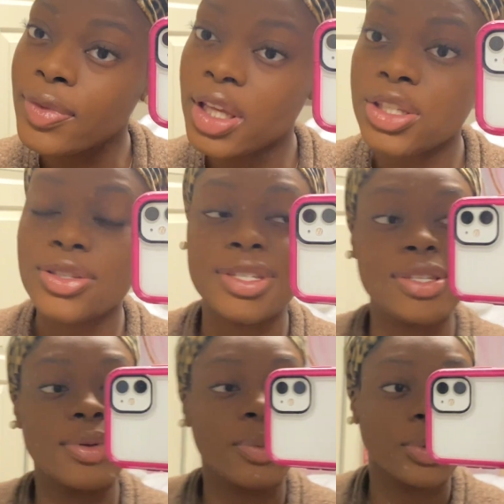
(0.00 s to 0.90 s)
So this is
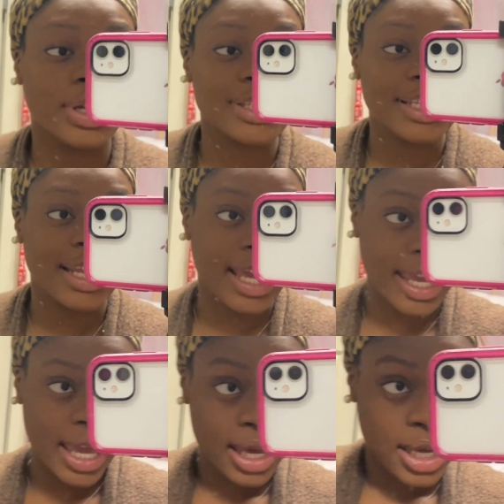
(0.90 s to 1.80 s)
what I'm wearing today,
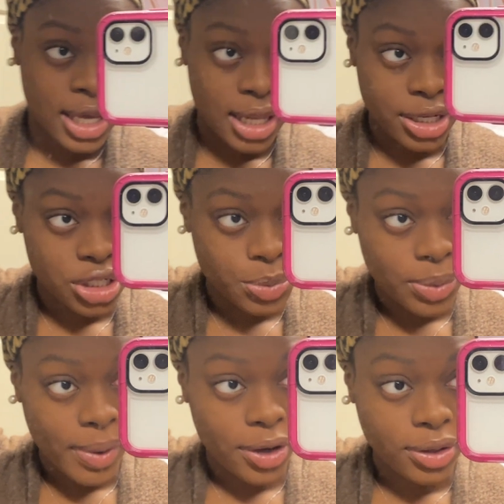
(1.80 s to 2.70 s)
and I just put
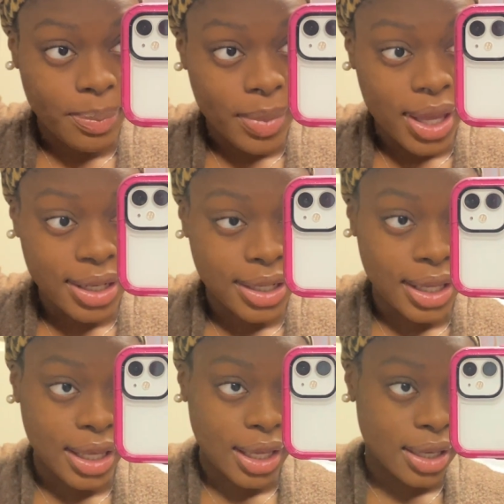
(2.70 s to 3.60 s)
my hair in a bun,
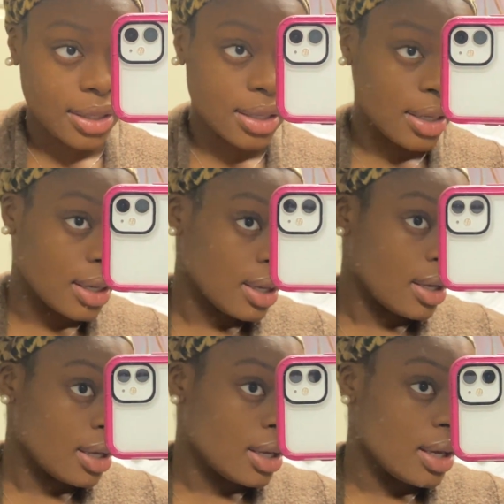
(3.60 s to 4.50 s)
and
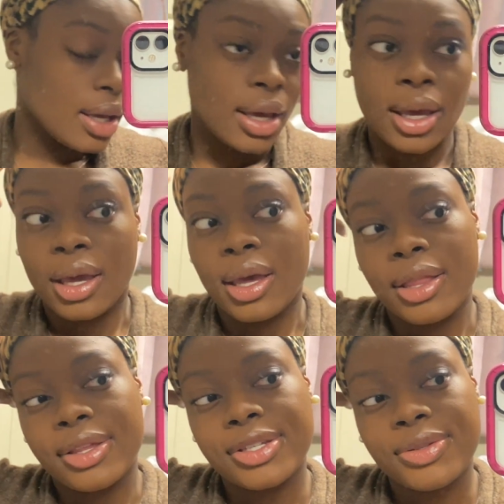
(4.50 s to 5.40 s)

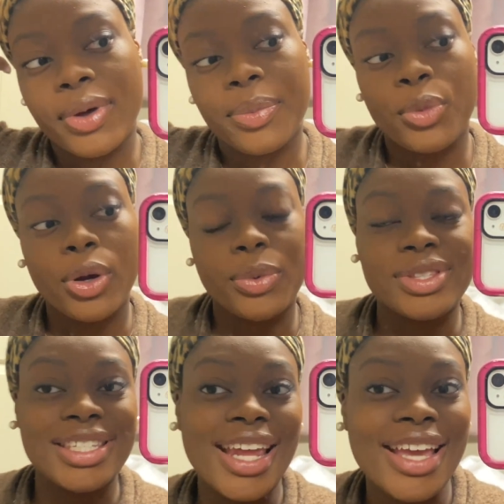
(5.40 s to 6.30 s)
this is what I'm going with
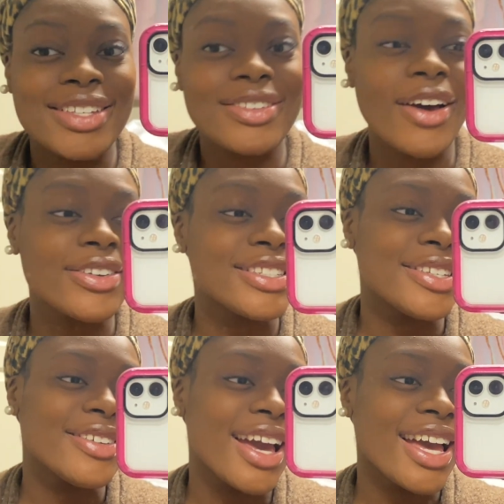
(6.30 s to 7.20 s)
today. So I'll see
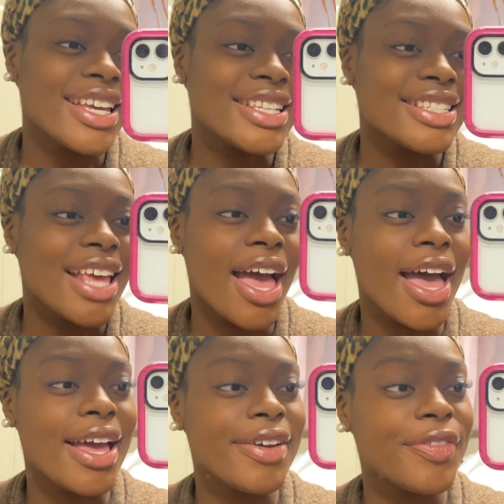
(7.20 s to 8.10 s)
you guys
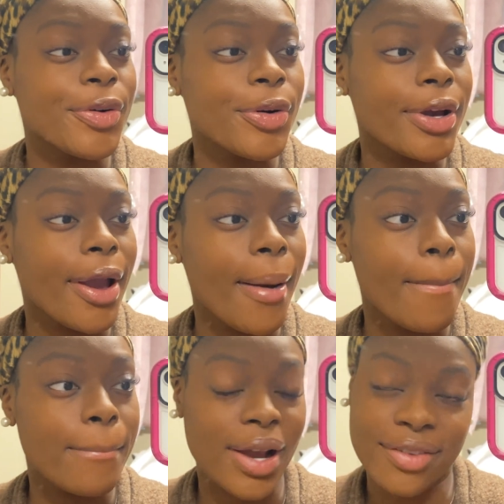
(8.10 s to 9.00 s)
for
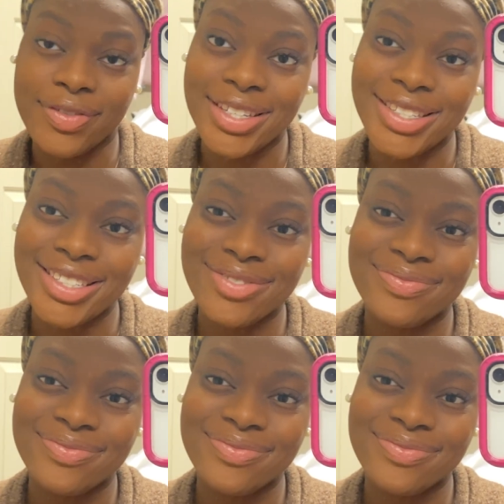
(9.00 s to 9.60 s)
breakfast.